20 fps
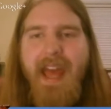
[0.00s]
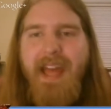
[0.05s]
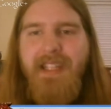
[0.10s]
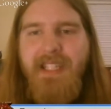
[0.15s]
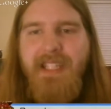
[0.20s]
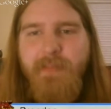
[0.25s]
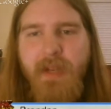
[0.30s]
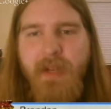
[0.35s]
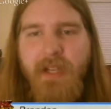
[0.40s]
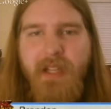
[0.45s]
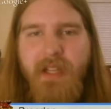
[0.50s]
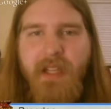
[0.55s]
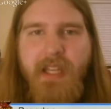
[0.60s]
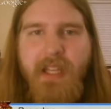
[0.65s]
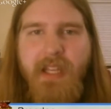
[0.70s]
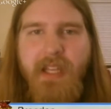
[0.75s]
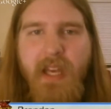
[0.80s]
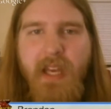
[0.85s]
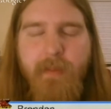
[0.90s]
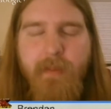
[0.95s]
had to spin it
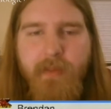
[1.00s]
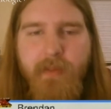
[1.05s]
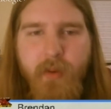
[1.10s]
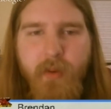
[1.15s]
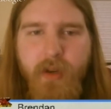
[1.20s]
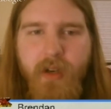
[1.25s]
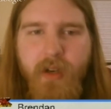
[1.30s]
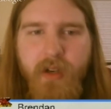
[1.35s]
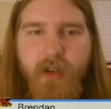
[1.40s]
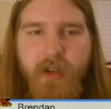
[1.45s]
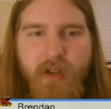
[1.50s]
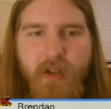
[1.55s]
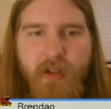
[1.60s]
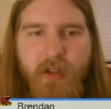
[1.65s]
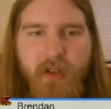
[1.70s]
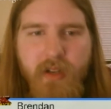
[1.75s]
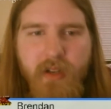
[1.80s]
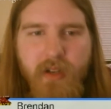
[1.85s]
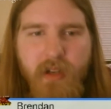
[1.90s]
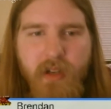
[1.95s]
like that before?
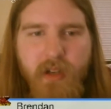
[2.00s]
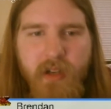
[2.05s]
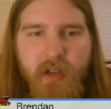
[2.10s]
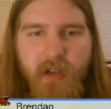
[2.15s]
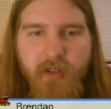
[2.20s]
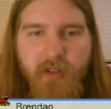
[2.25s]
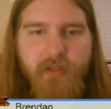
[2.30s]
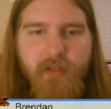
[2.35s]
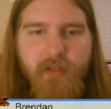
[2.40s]
You know,